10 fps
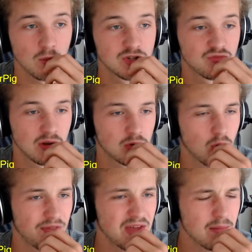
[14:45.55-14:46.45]
Which is really
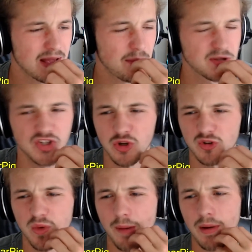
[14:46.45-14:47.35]
cool. I think I might get Pursuit
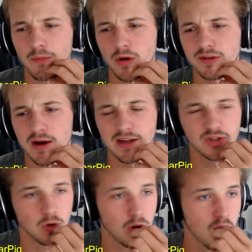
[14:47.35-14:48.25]
as well, but I'm not entirely
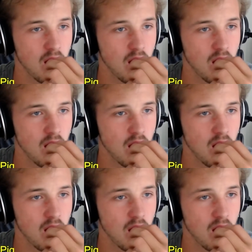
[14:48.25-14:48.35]
sure.